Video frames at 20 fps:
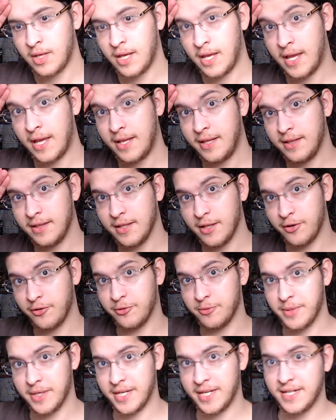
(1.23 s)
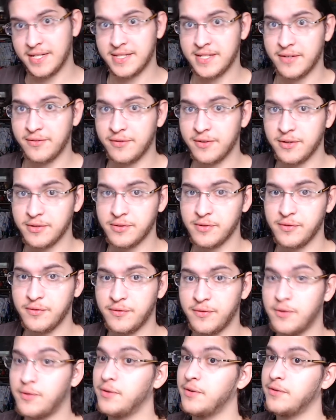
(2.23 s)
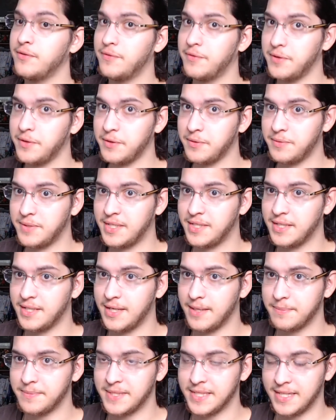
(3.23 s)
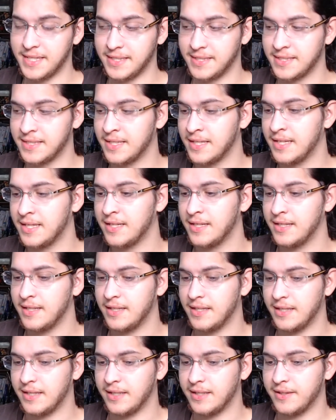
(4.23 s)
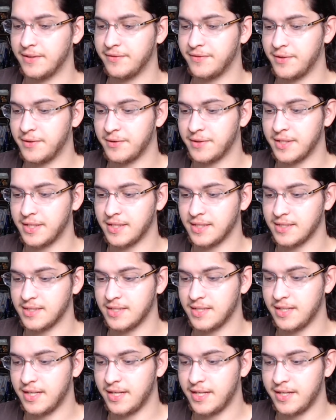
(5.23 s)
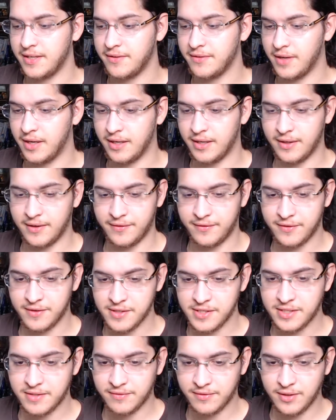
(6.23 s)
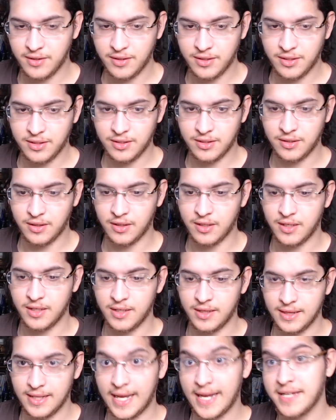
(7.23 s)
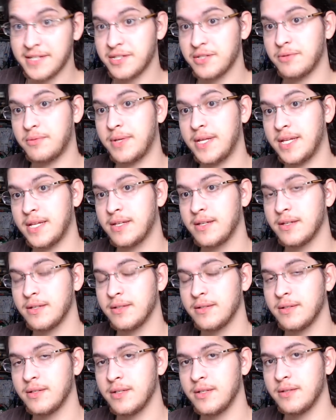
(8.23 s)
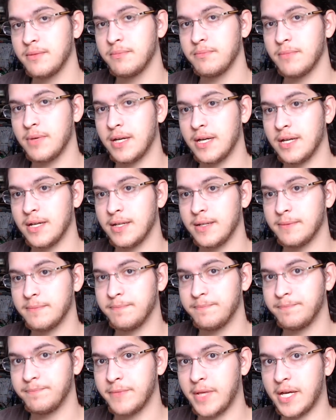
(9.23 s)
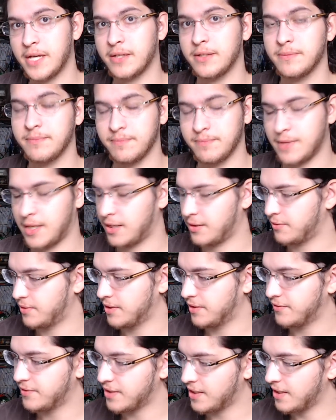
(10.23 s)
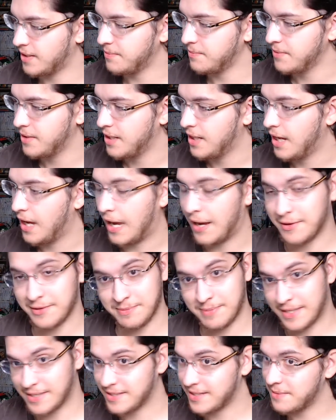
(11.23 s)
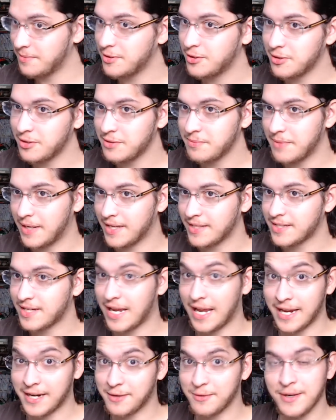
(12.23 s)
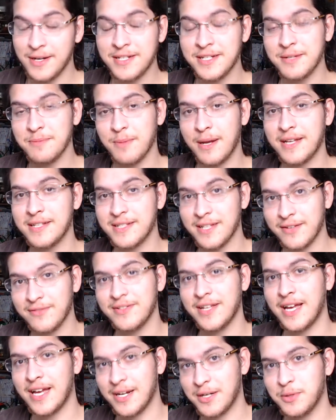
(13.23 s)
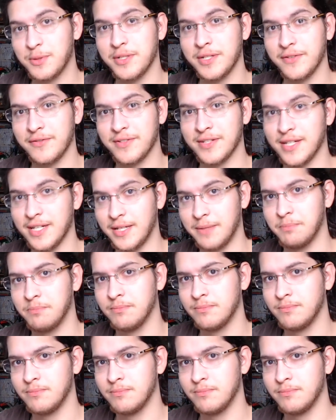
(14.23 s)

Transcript: Hello everybody, it's Sephiroth1 4 for the weekly update. A few things today. First of all, last week, Ocarina of Time, I was about to say Majora's Mask. I corrected myself to Ocarina of Time.